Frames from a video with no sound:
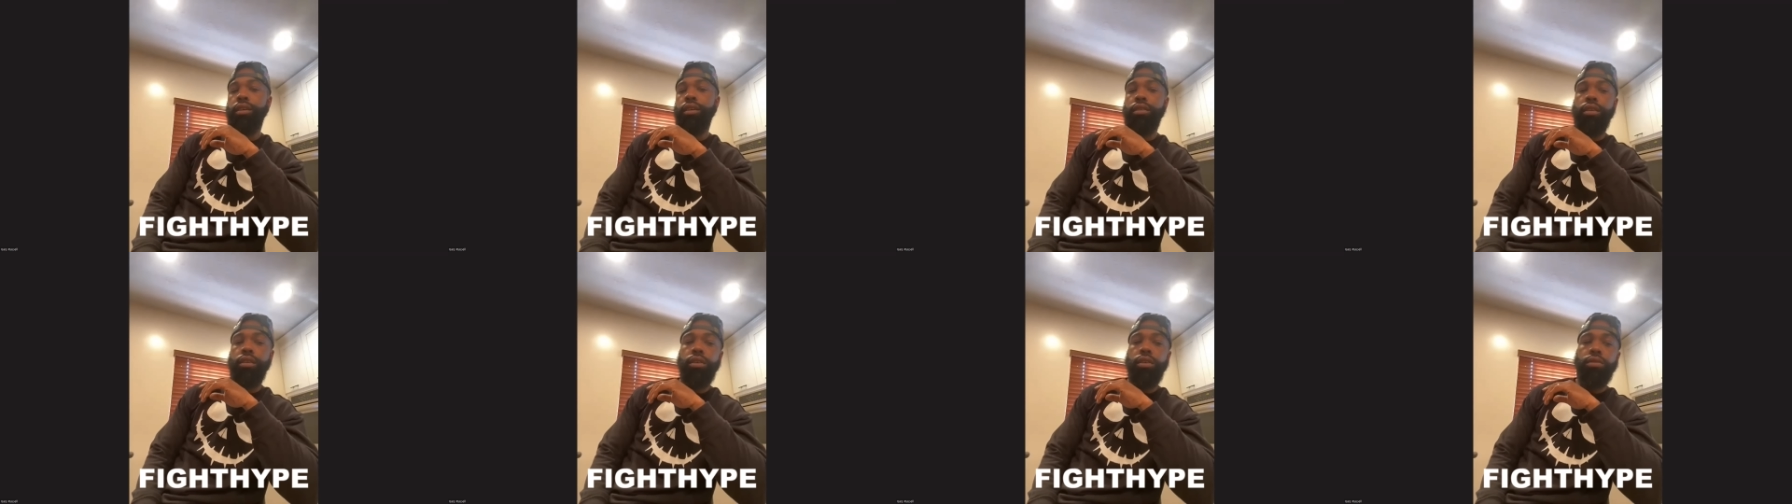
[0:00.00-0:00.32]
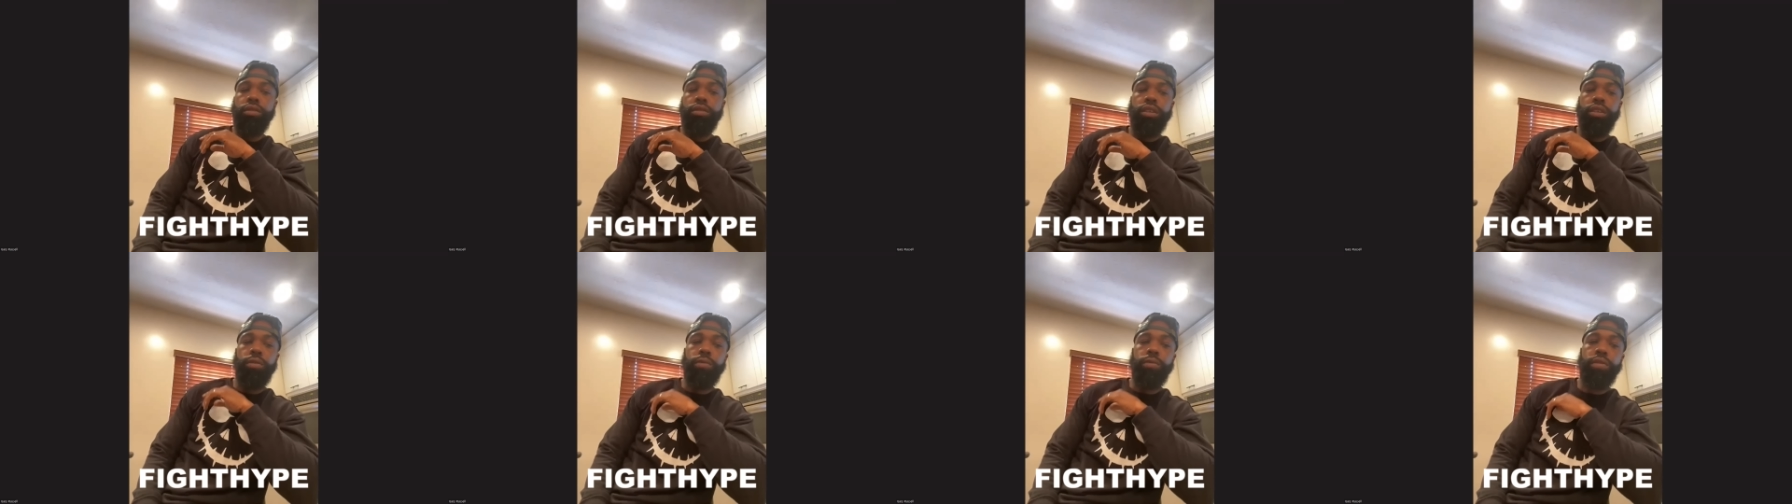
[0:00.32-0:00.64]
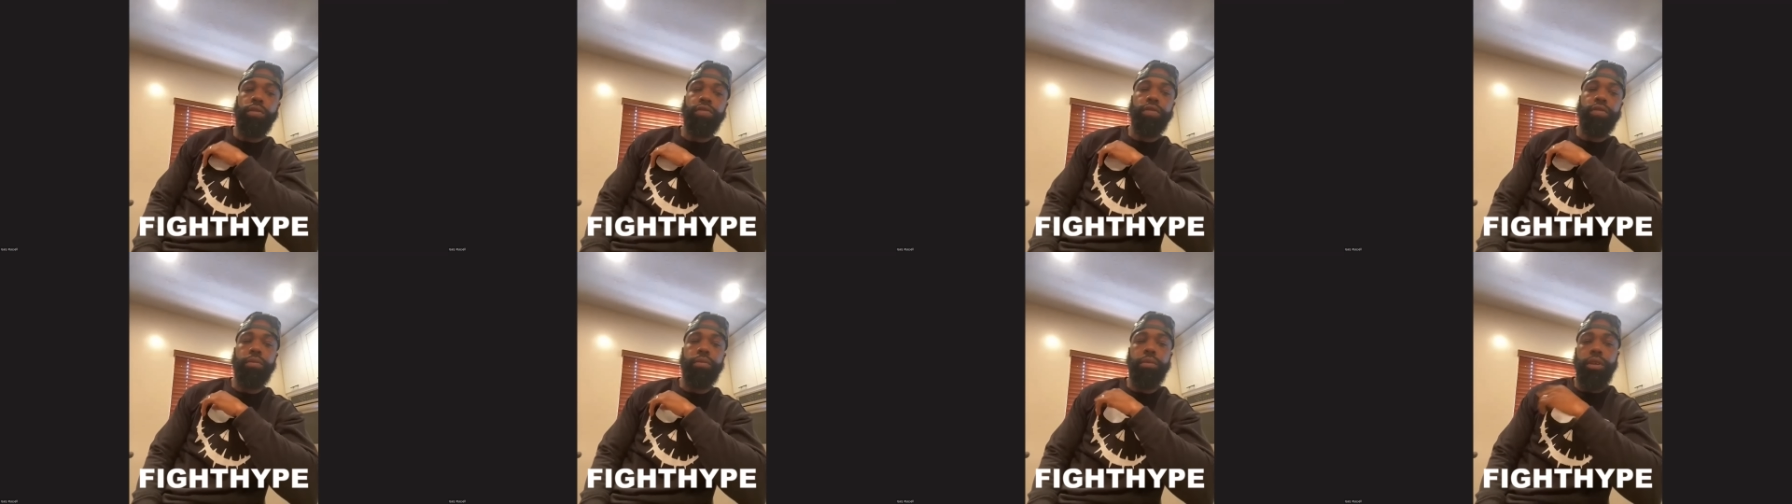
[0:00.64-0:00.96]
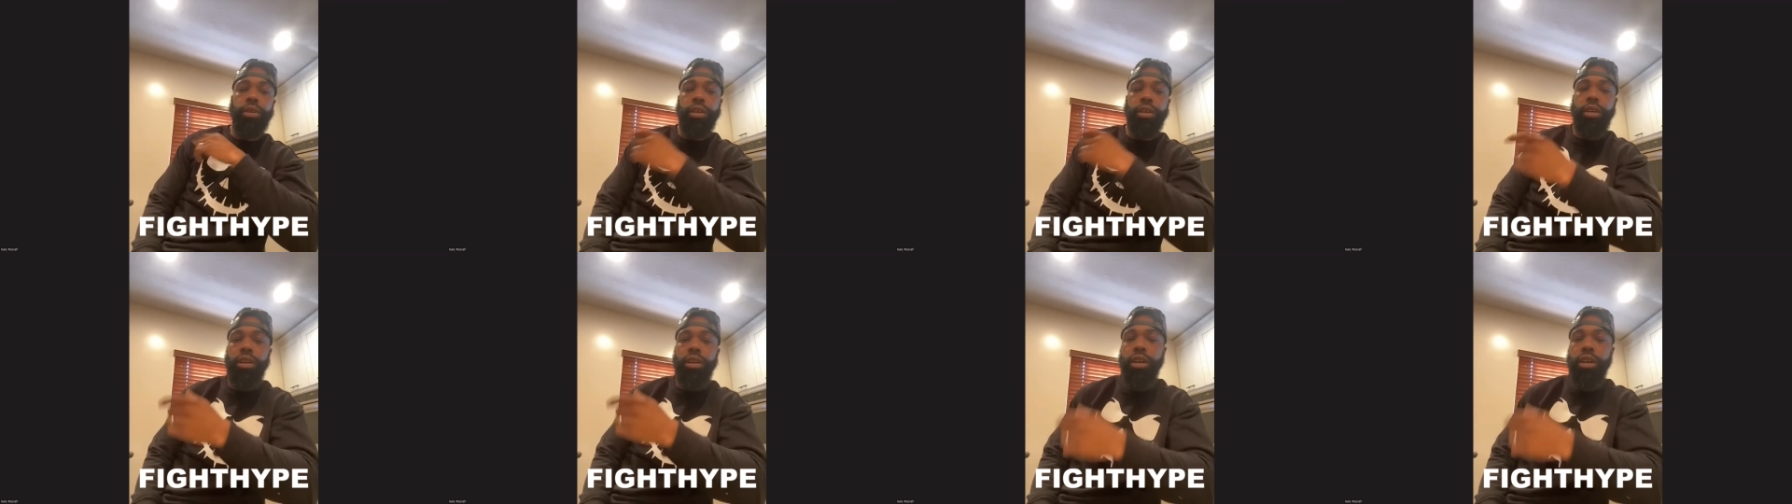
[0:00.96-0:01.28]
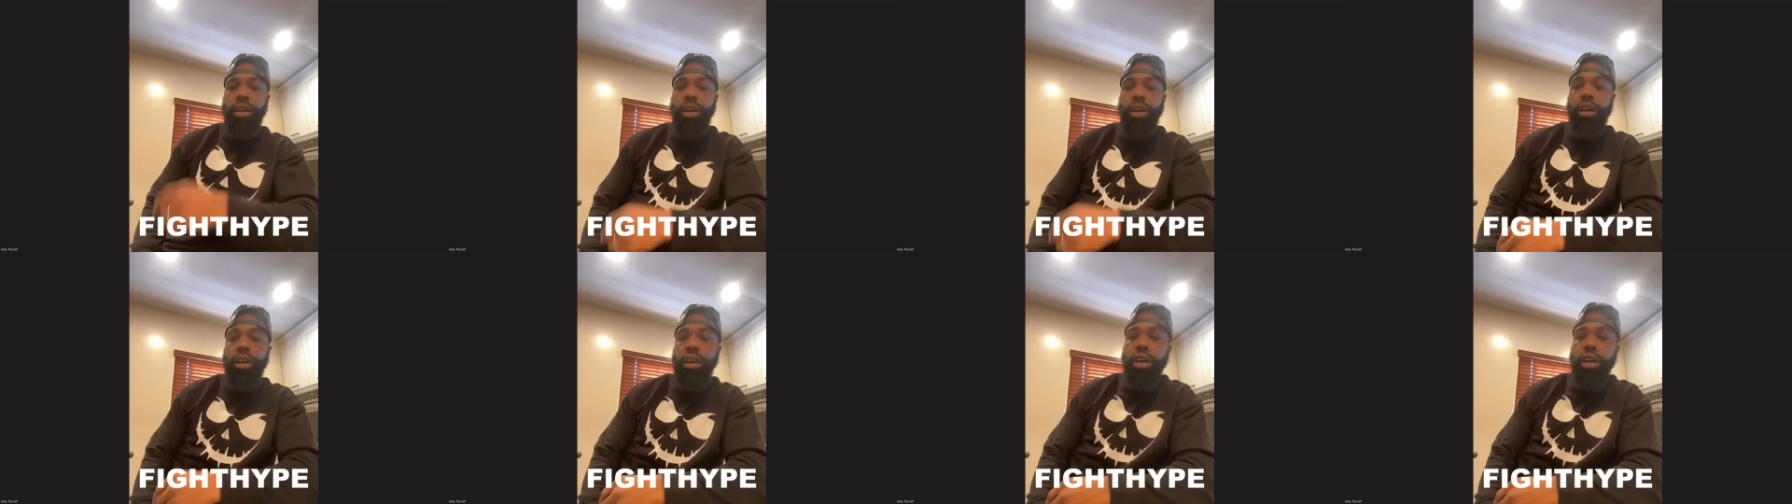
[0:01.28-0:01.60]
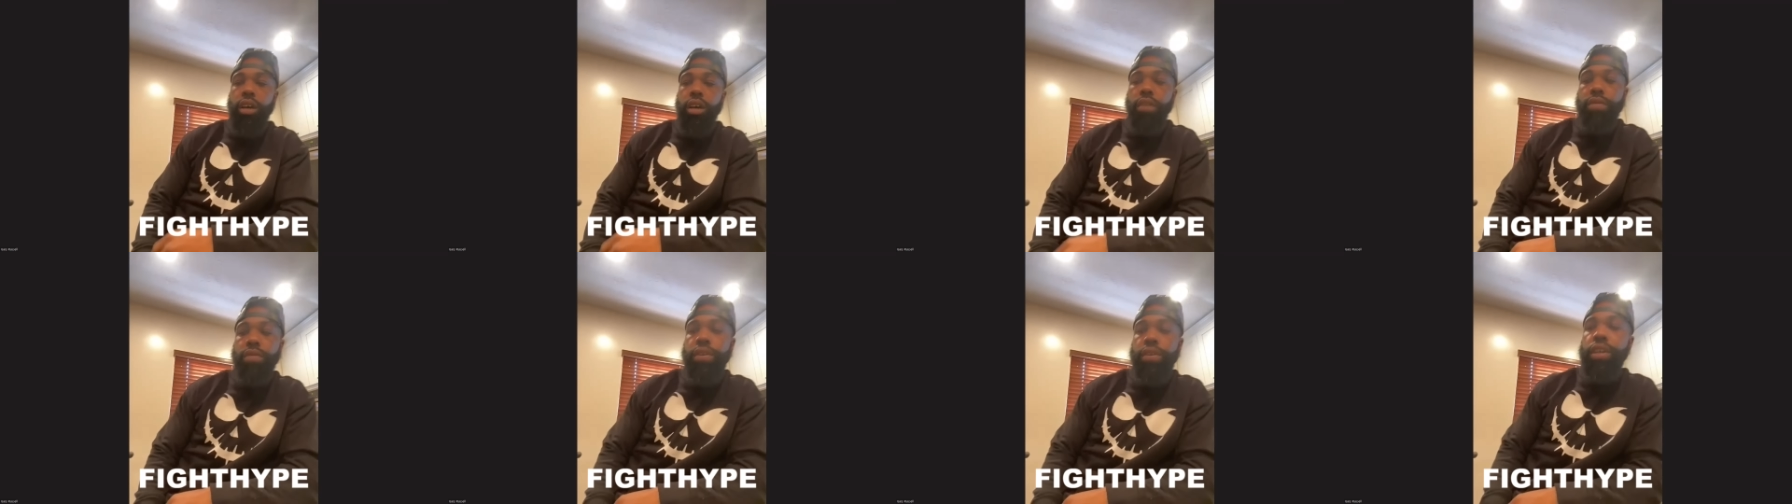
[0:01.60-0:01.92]
You know, someone from the
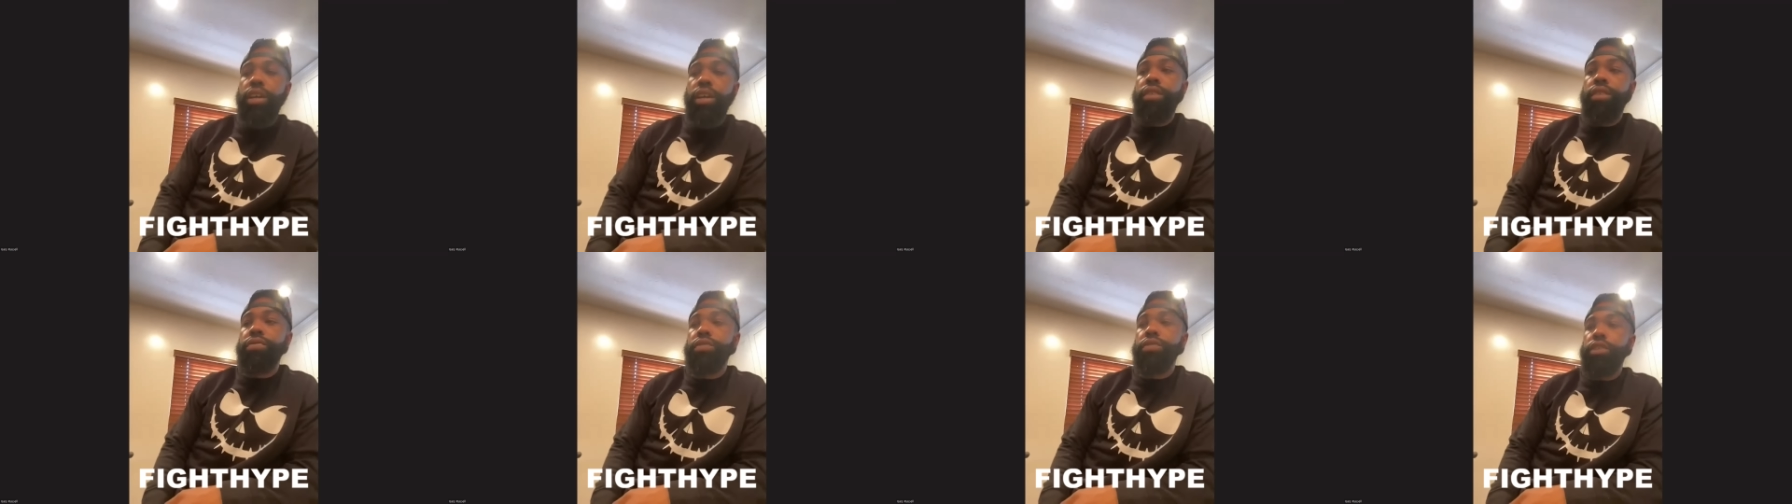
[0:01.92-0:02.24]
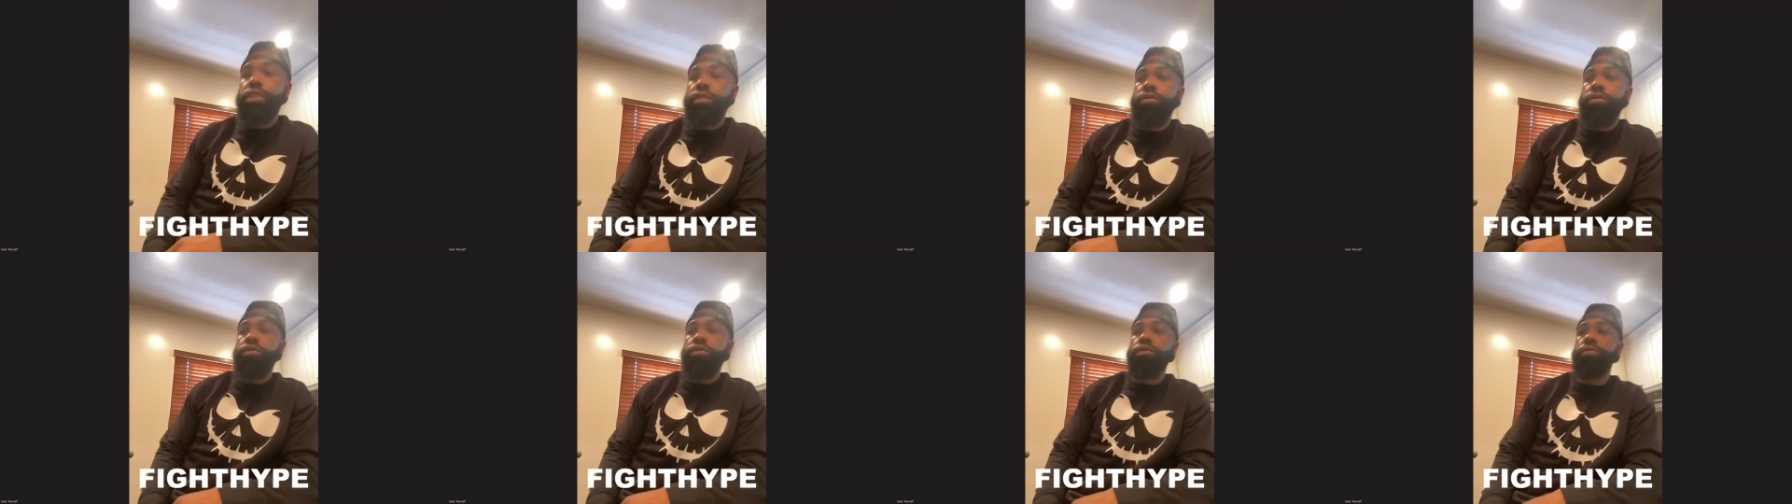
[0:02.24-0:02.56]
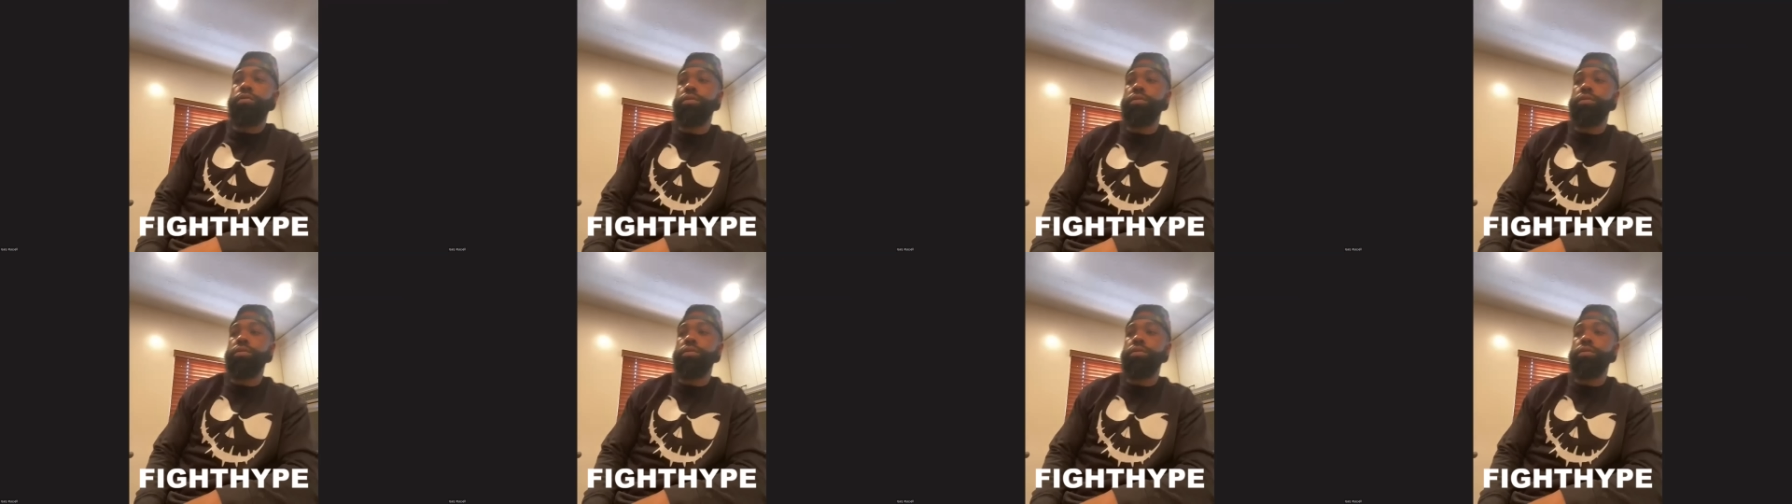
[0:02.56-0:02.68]
other ethnic group.